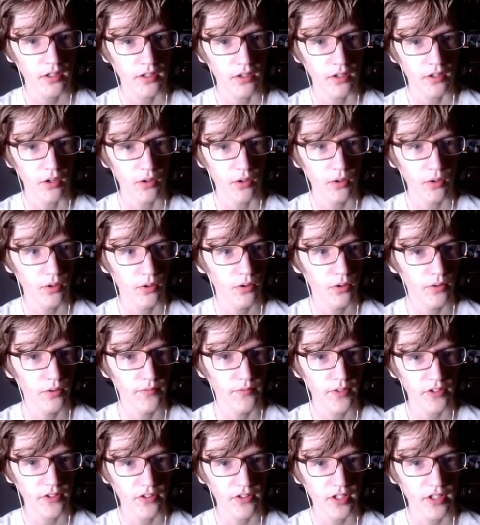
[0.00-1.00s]
Oh,
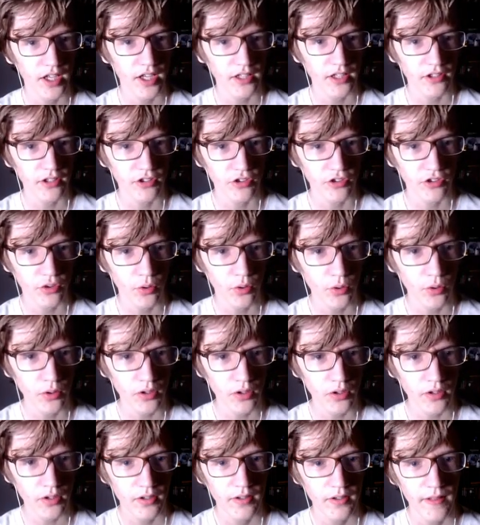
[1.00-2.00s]
investigate the
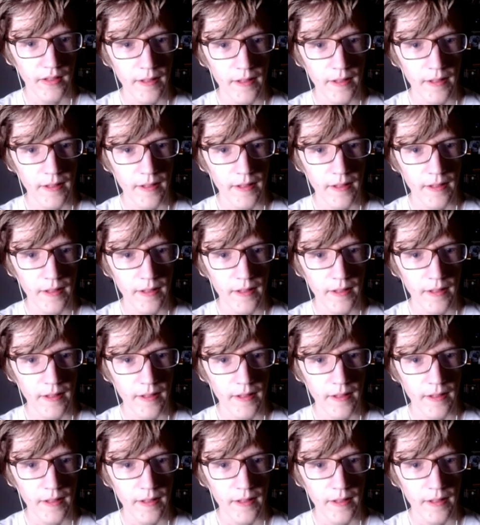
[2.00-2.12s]
store.